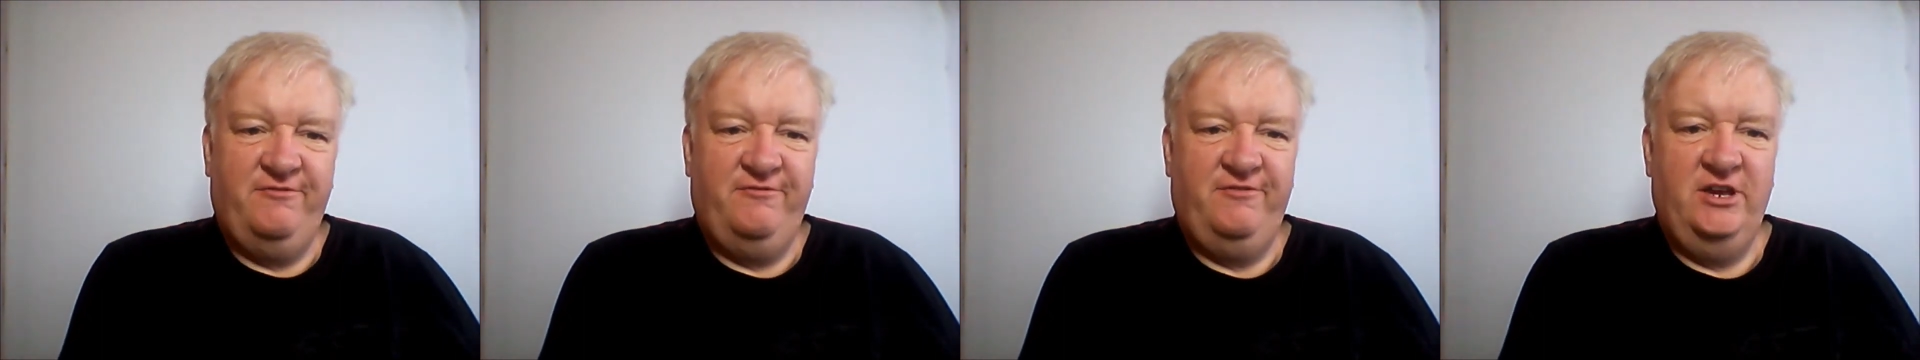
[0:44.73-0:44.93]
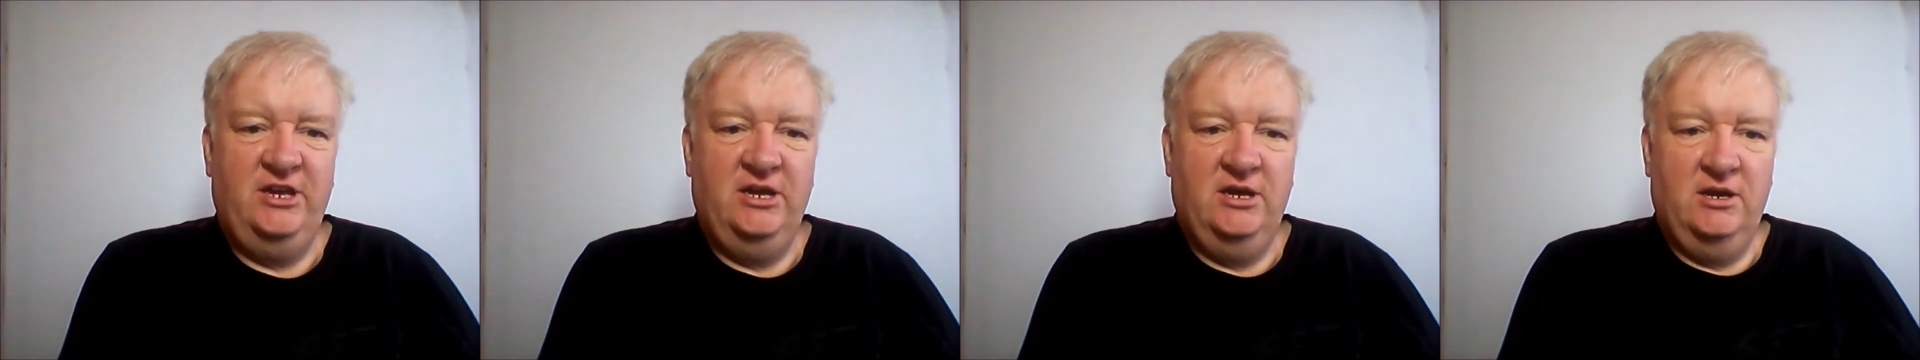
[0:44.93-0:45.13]

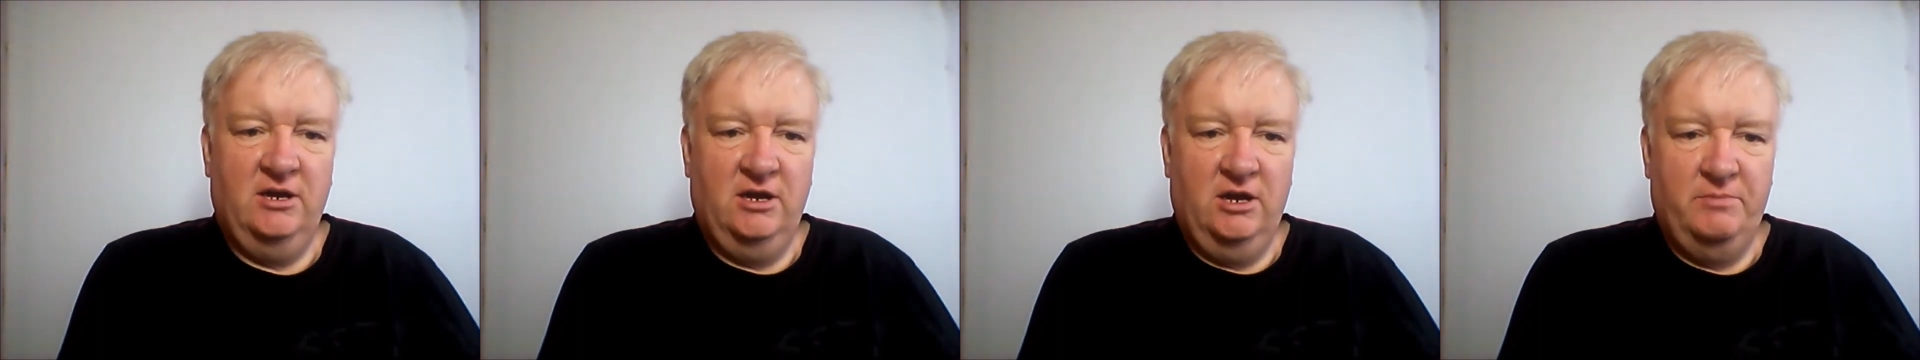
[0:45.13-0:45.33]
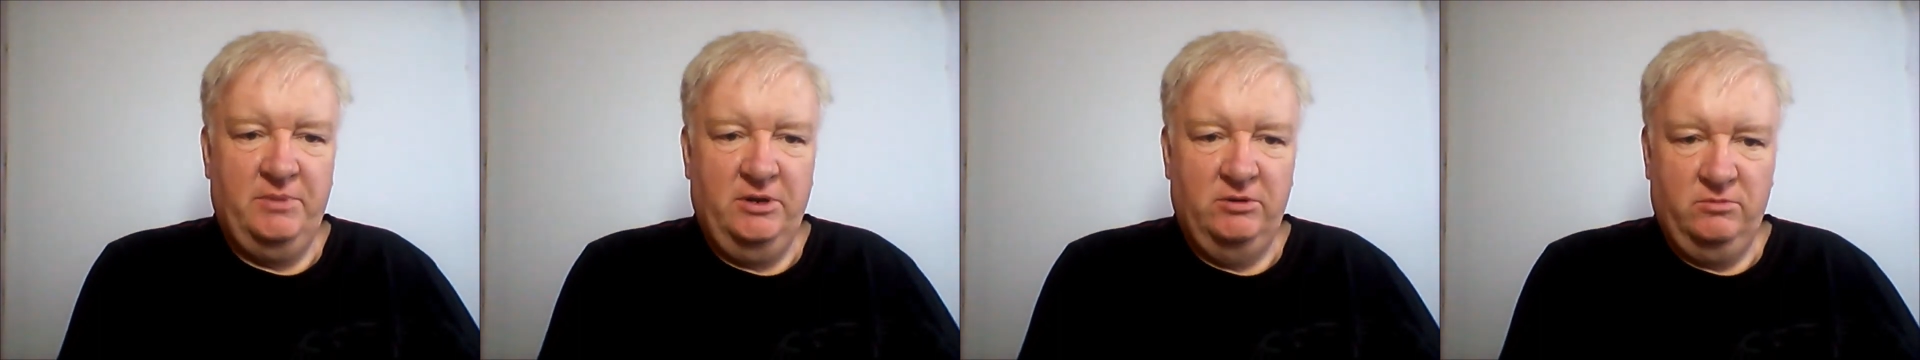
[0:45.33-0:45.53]

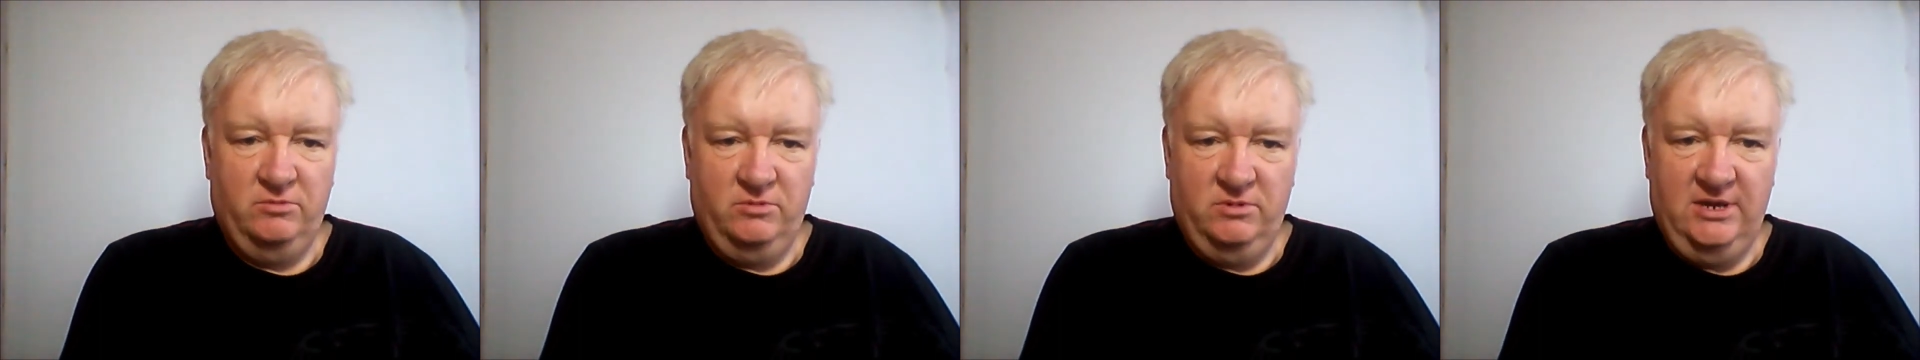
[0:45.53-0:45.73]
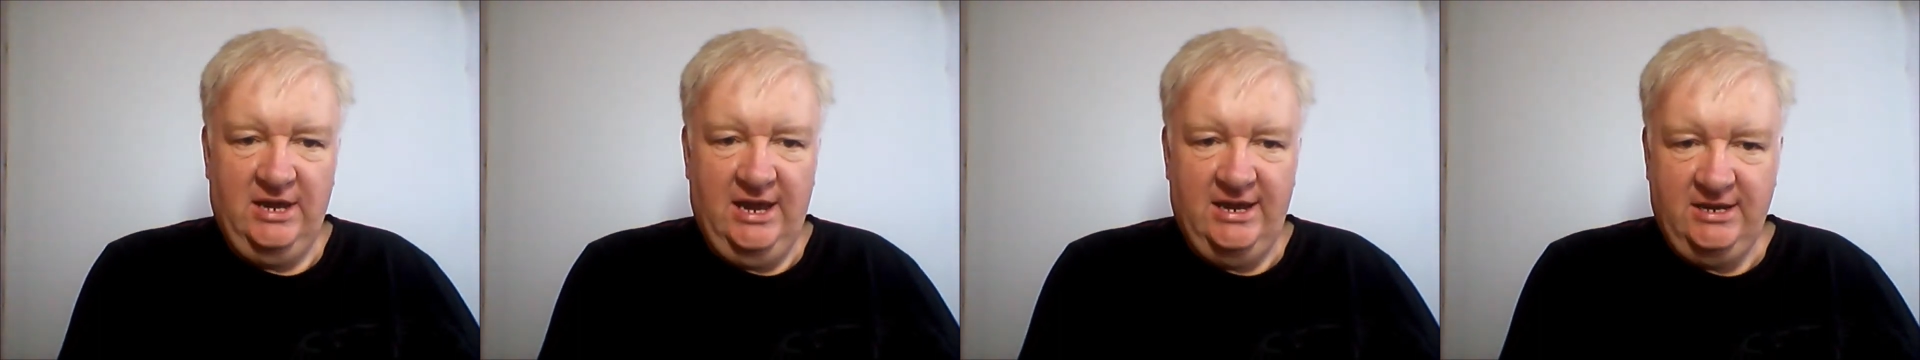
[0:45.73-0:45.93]
fear about
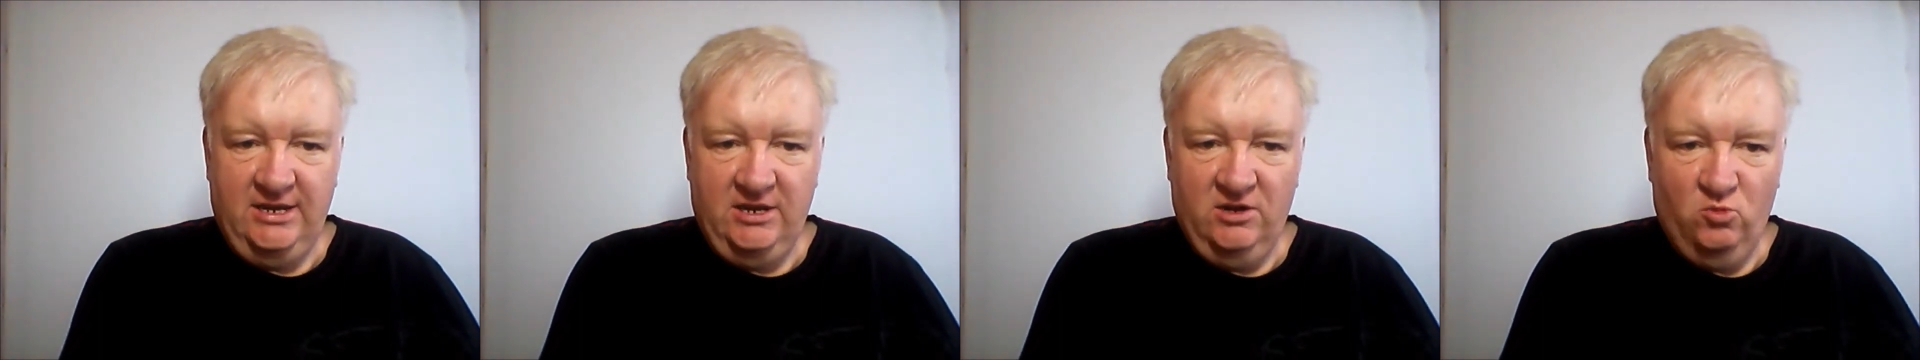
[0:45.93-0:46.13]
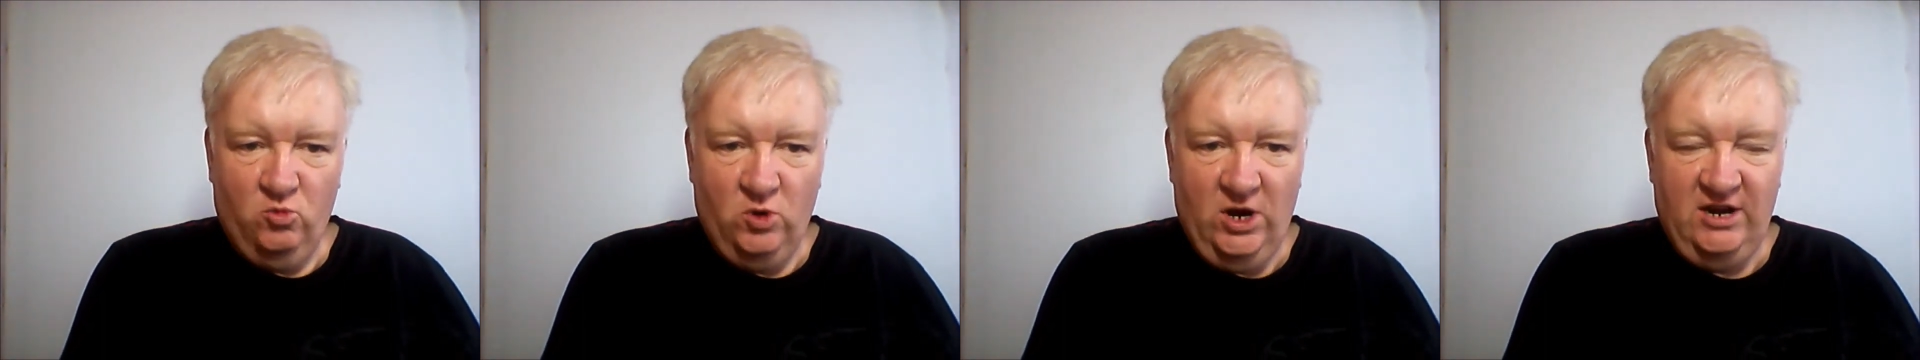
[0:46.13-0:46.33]

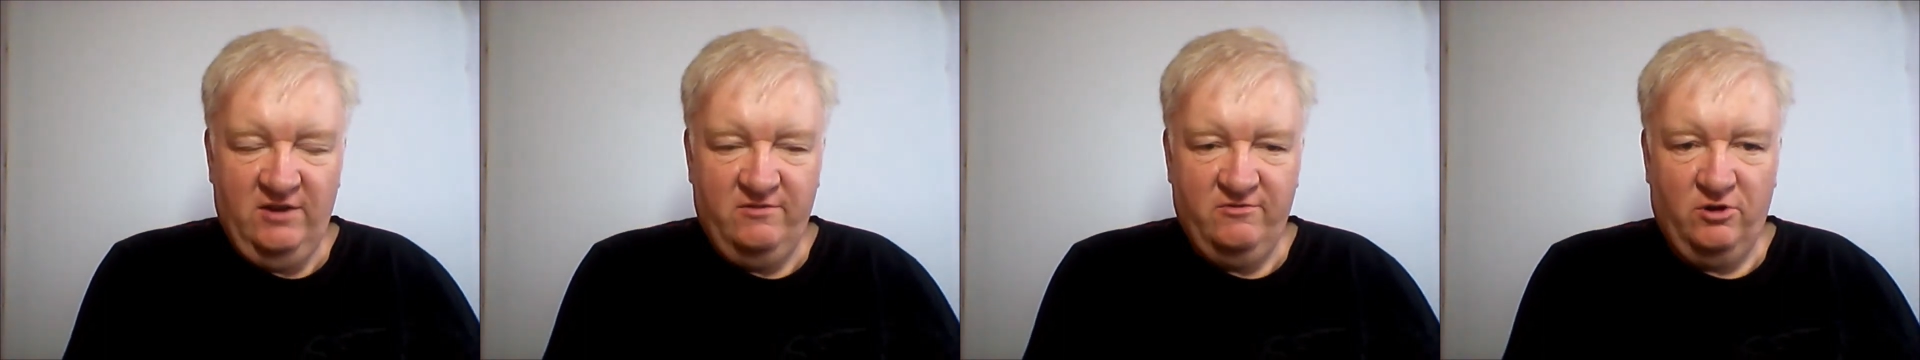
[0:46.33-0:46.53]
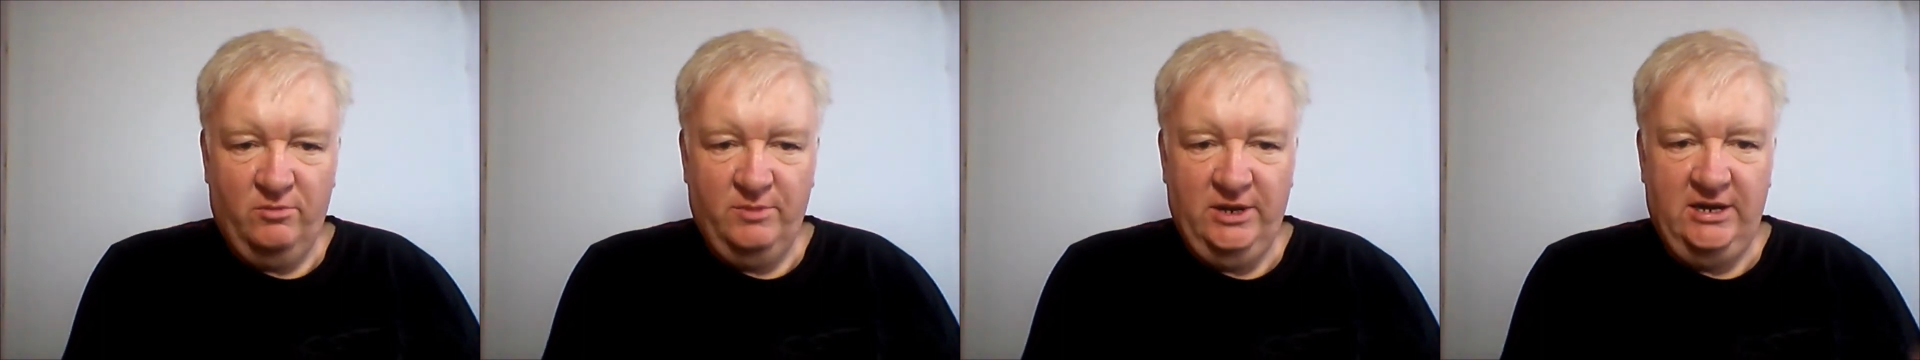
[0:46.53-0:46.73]
getting away
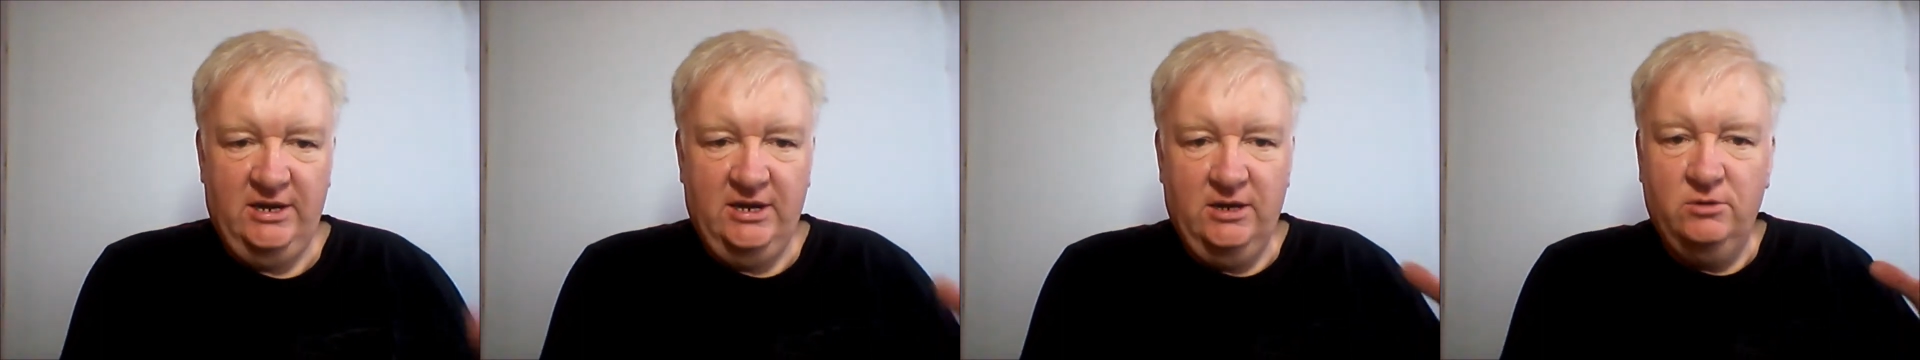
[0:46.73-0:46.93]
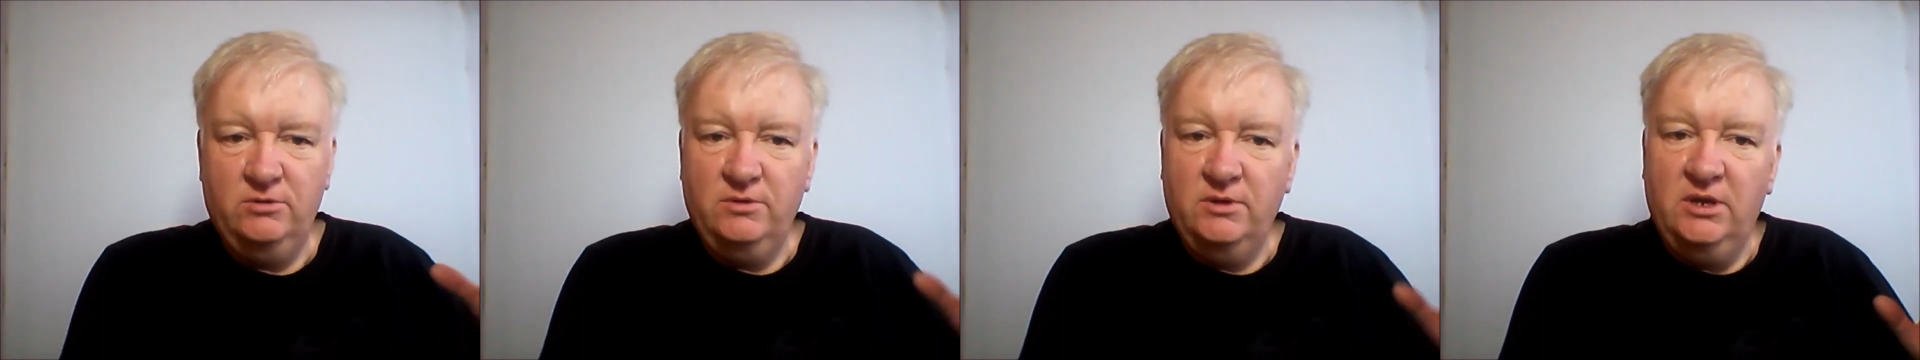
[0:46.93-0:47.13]
from it.
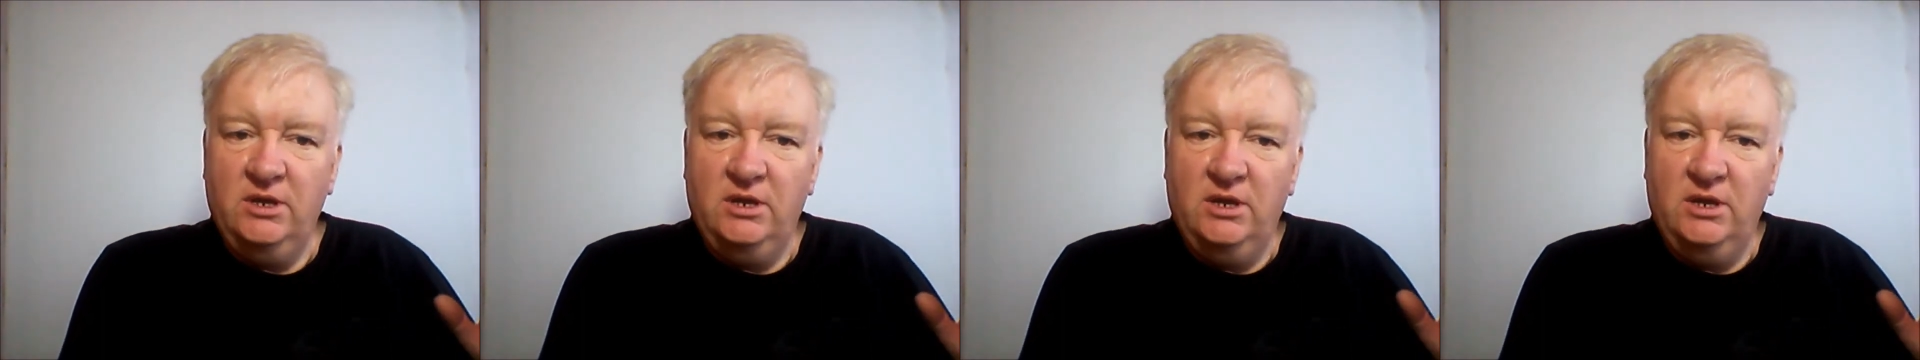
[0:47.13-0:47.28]
Now,